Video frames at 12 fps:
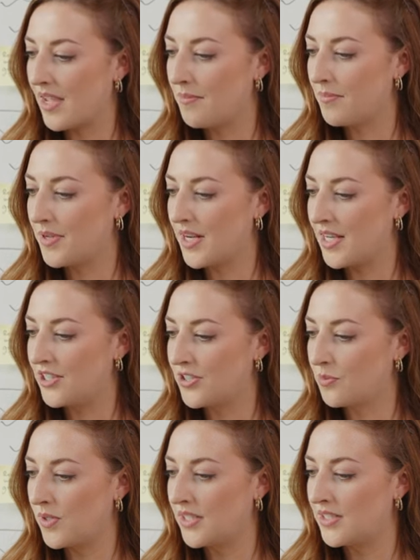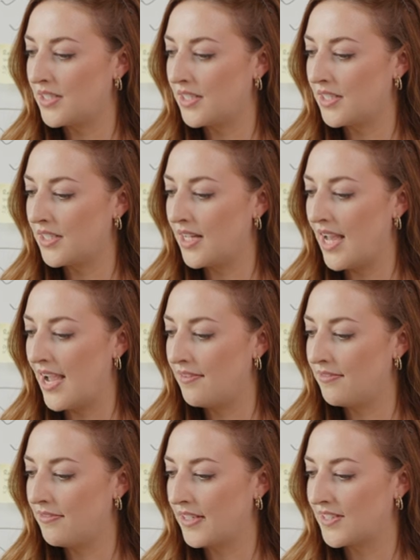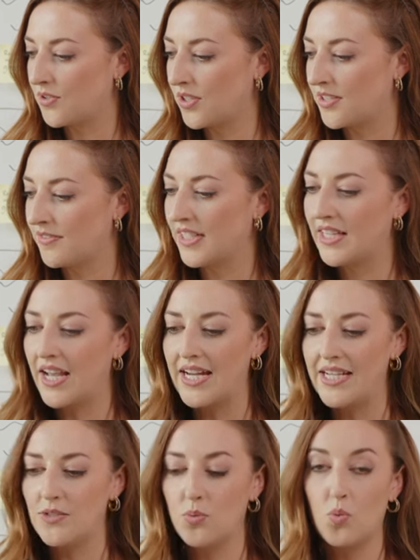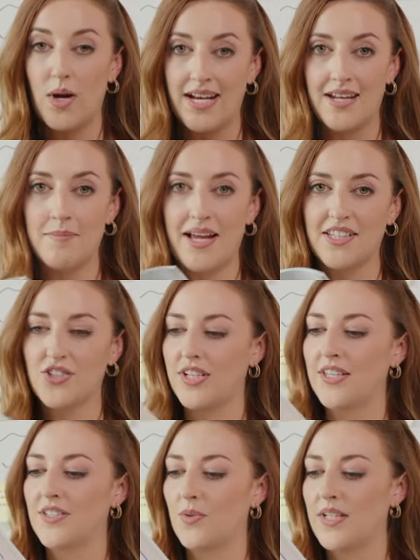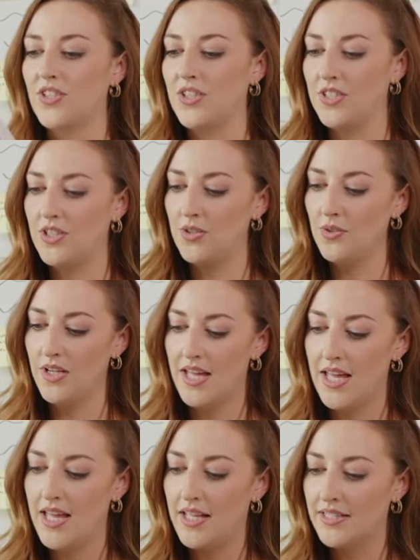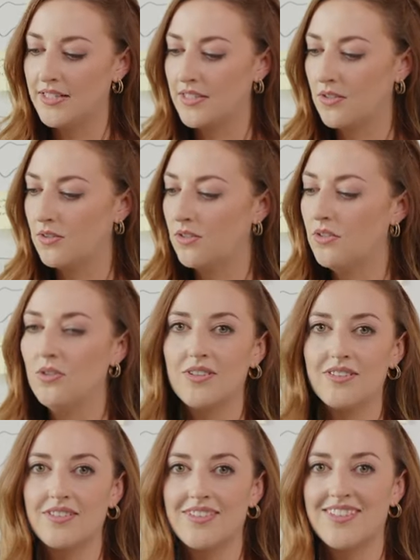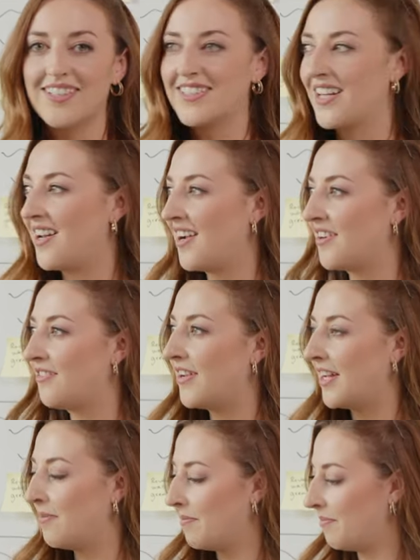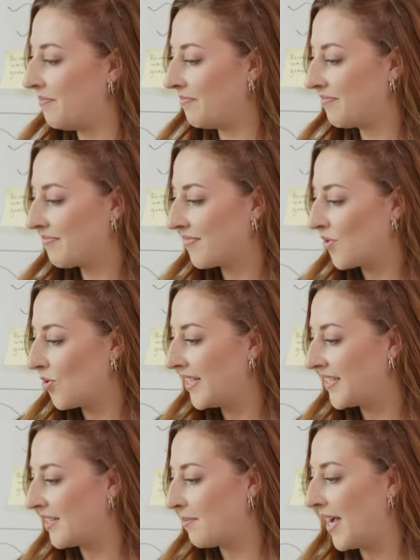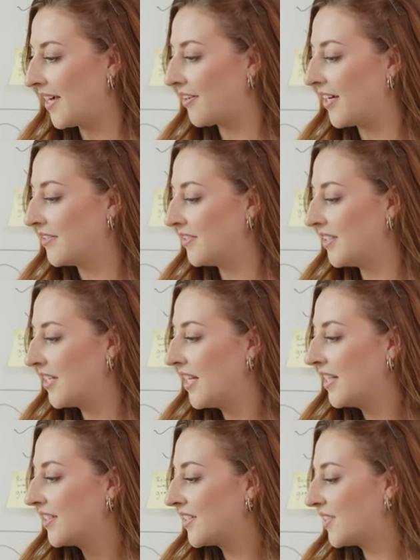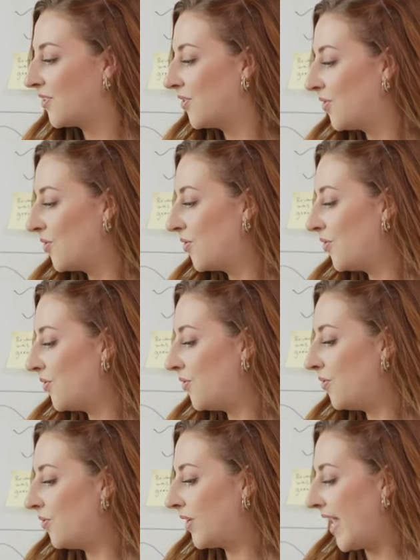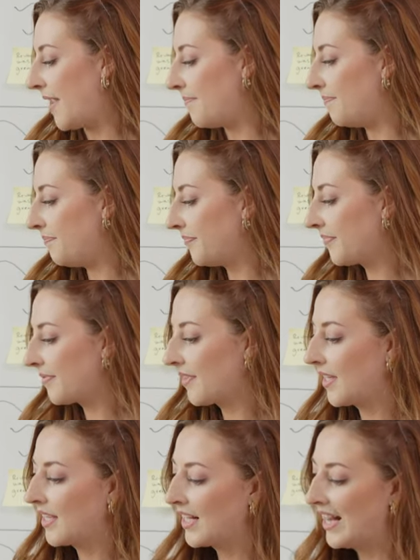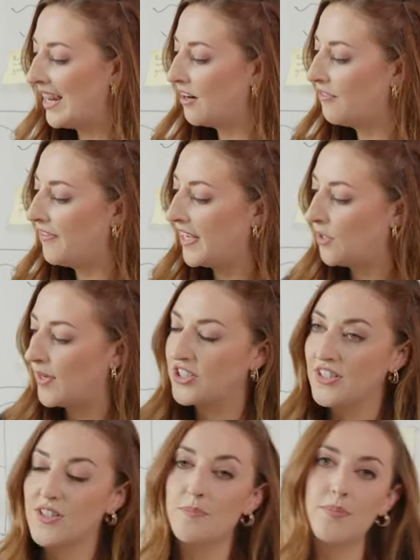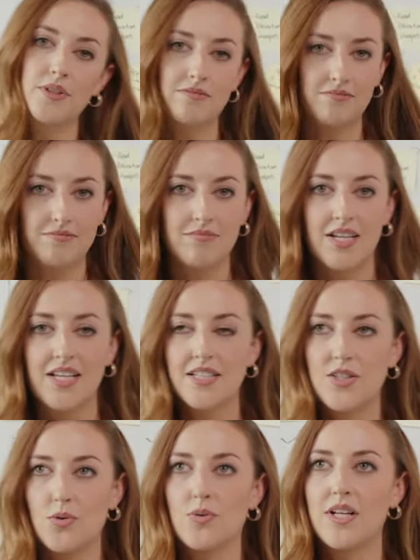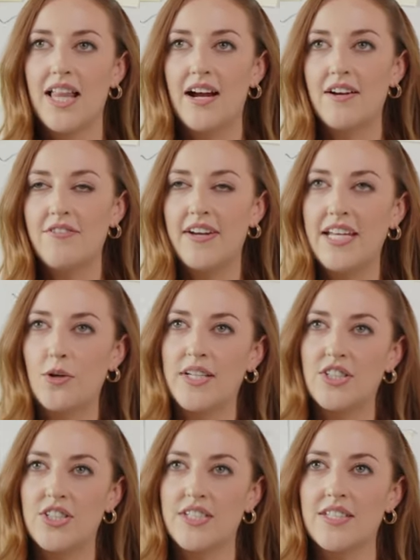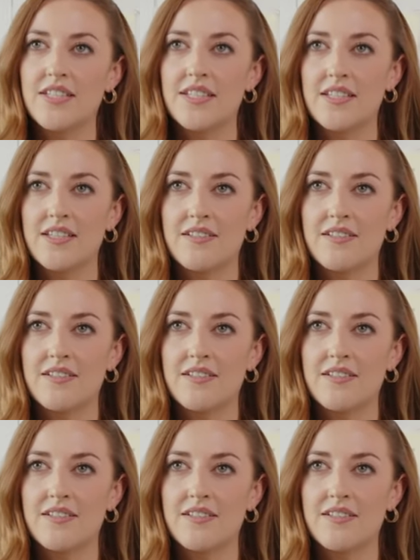But I just want to have a sort of a guide when I'm answering this question too. So, there's a lot of noise in the background. So, okay, clarifying questions. Clarifying questions,